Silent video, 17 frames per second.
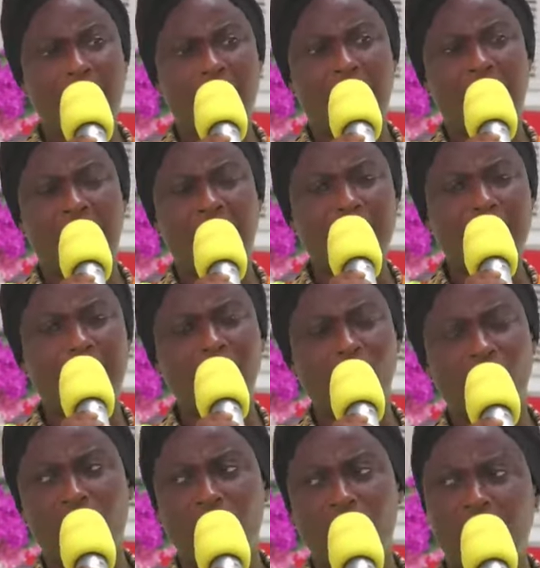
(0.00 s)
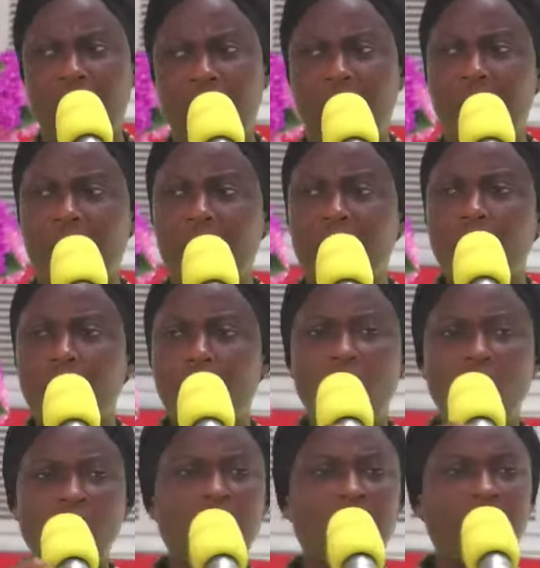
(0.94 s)
early part of May, my
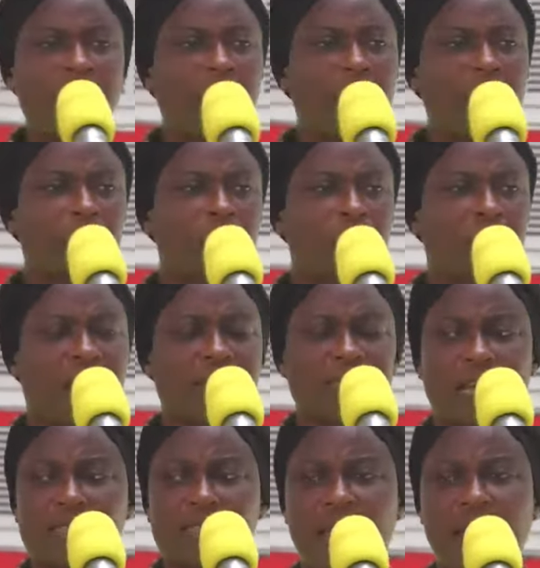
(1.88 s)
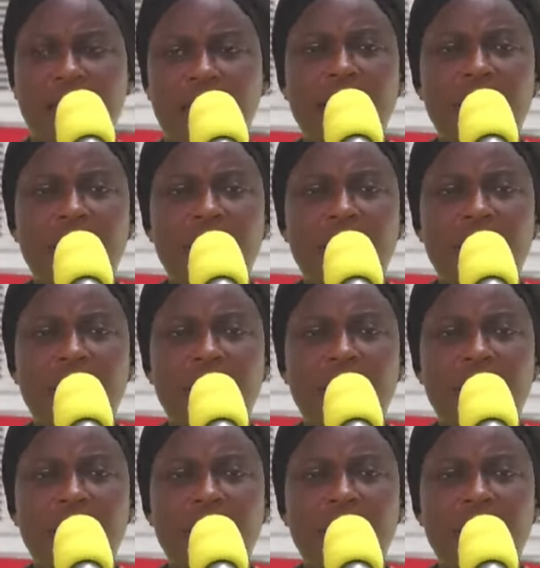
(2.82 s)
husband came to the house and said,